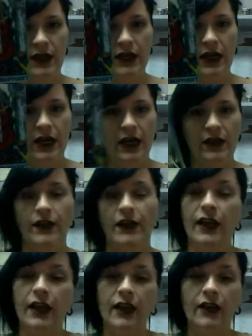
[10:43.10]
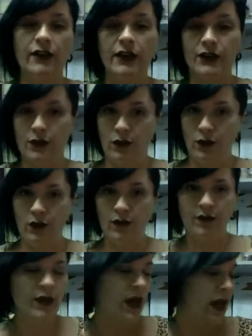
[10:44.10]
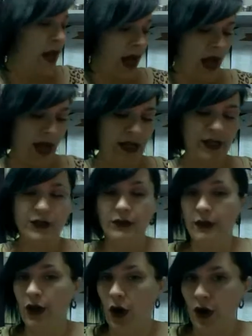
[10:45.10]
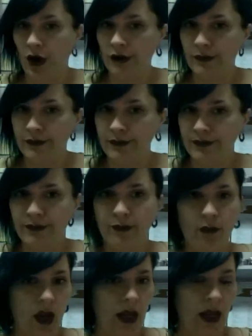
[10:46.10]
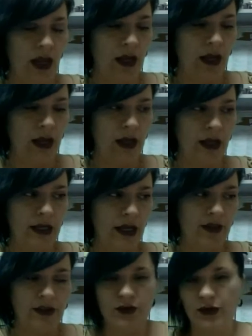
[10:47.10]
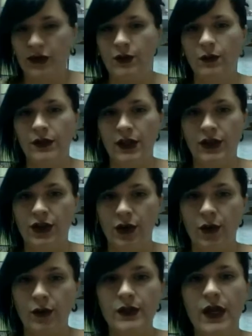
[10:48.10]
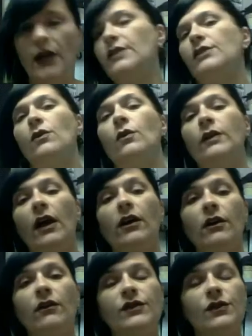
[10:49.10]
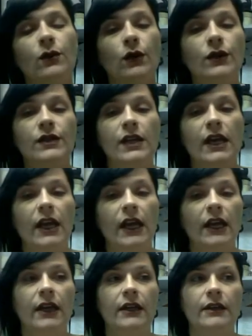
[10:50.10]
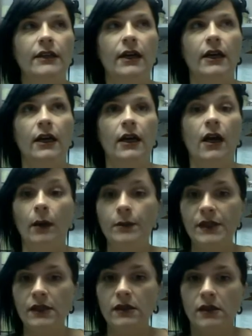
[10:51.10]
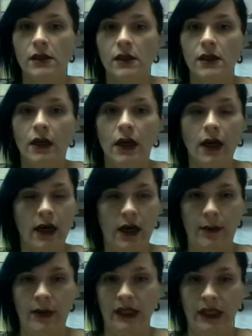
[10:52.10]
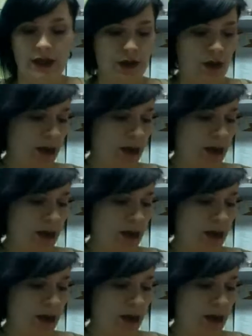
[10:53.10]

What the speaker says: And I think these are cool. I can do any card, and these are just the ones I chose. I sold out of swords and cups in my last